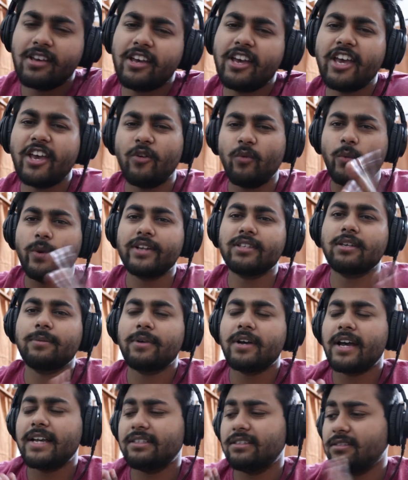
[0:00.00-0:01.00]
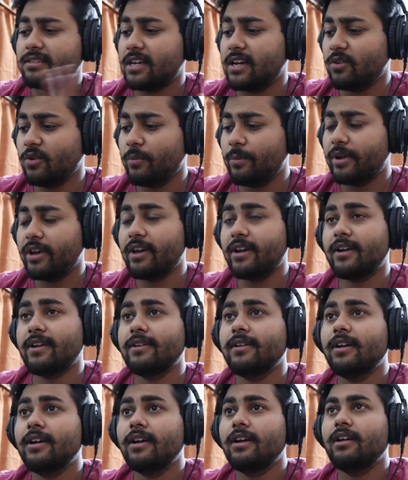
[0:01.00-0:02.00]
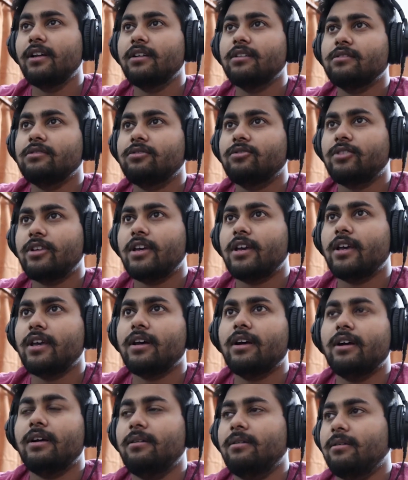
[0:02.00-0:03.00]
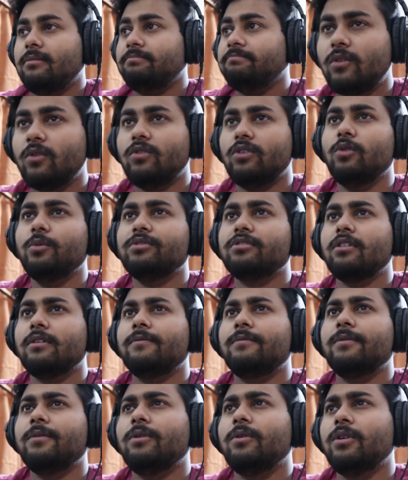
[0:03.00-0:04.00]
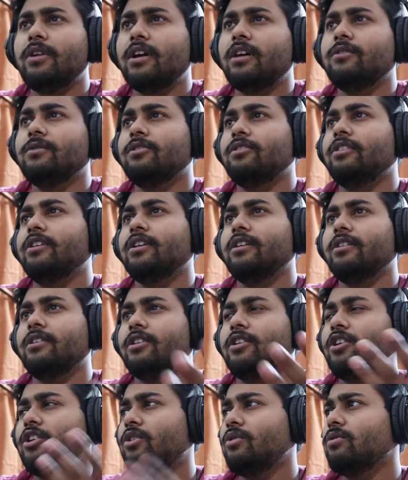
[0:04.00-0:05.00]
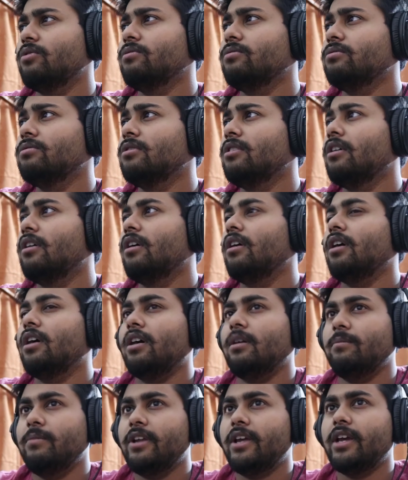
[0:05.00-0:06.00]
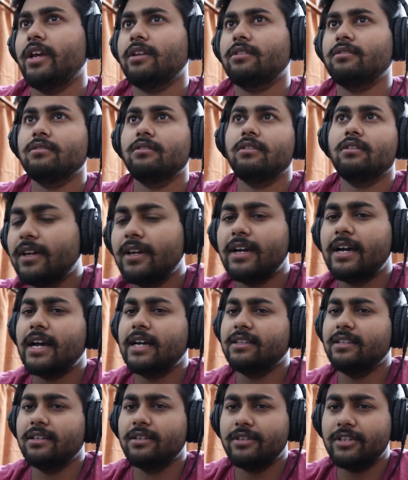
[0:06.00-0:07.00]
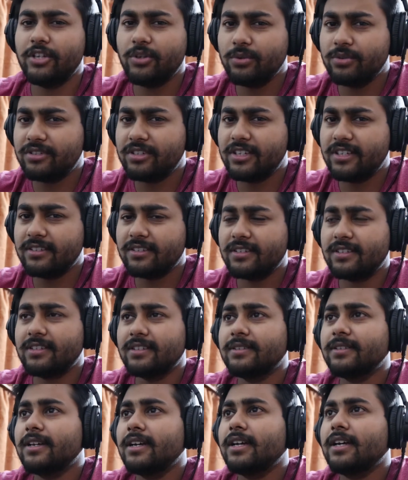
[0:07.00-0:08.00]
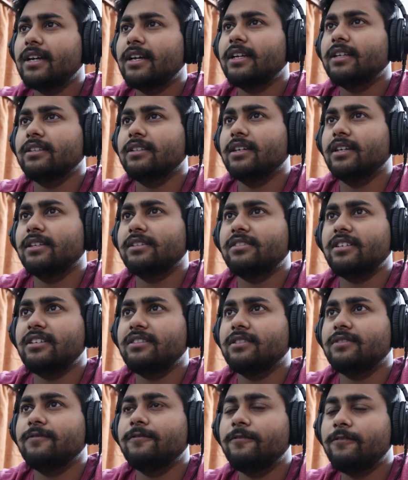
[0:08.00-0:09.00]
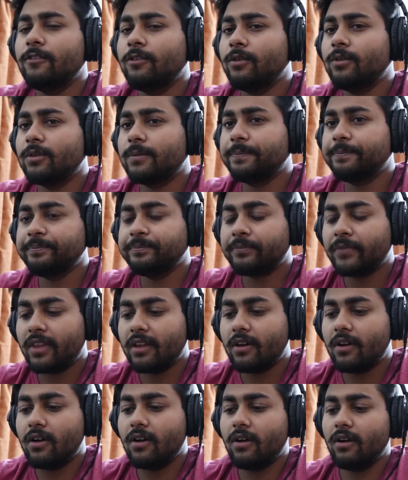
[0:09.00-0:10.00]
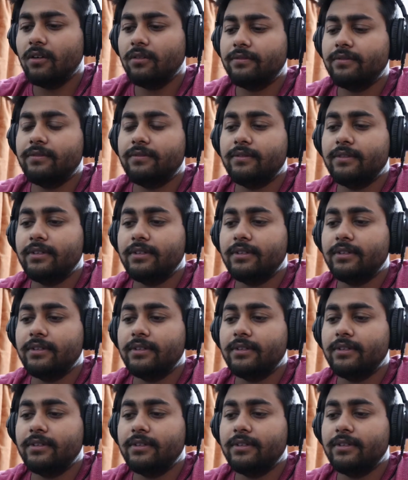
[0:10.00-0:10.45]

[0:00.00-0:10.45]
Hey, what's up guys, it's Anup here. Today uh, Ubisoft rolled out their new update and the new season, the season four of